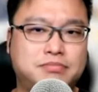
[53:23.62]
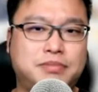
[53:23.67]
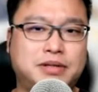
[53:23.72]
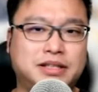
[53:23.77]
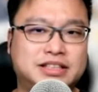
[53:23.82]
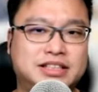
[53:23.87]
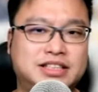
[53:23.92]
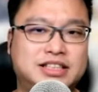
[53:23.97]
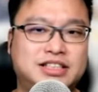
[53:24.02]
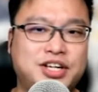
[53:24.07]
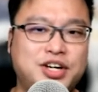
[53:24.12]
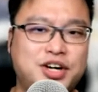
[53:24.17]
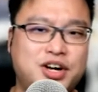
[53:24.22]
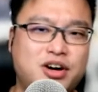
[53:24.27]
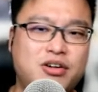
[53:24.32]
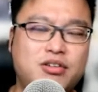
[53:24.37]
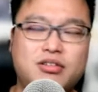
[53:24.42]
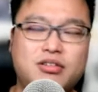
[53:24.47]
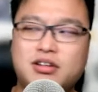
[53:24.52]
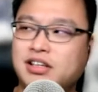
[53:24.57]
But you
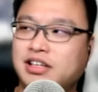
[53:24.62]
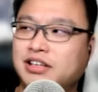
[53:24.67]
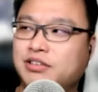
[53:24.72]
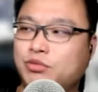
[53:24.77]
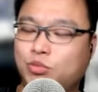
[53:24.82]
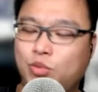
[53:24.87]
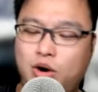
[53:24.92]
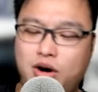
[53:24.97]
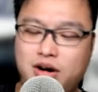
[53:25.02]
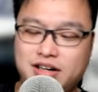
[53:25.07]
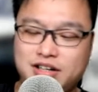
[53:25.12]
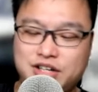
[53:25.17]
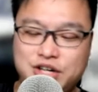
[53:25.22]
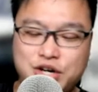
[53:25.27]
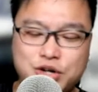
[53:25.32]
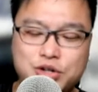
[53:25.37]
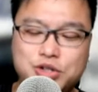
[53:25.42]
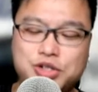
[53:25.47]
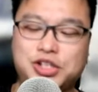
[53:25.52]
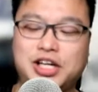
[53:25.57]
know what?
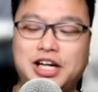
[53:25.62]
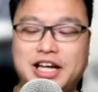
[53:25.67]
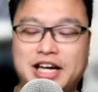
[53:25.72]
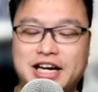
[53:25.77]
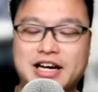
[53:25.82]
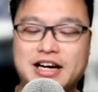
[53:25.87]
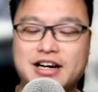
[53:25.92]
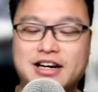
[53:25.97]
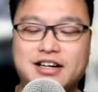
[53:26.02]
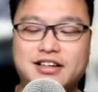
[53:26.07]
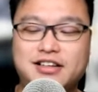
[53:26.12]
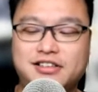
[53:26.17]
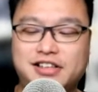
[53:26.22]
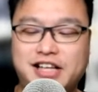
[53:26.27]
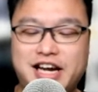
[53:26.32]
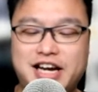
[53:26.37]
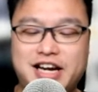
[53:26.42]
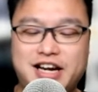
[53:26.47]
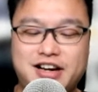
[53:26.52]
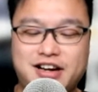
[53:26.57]
Usually,
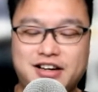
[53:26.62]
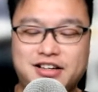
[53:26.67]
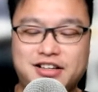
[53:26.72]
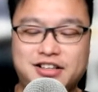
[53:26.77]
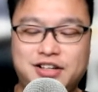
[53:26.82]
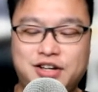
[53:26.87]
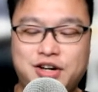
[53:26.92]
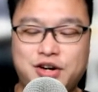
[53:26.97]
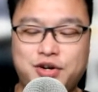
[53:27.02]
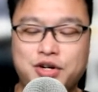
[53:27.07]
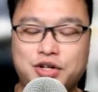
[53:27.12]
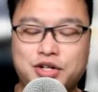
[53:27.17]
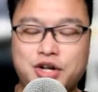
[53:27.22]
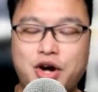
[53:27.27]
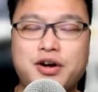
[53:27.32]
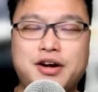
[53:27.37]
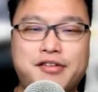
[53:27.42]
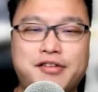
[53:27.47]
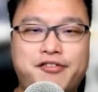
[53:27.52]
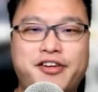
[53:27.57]
you'd
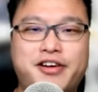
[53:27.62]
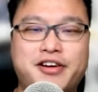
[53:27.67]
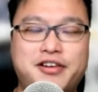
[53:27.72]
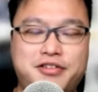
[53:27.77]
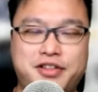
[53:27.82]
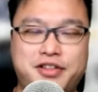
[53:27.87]
only feel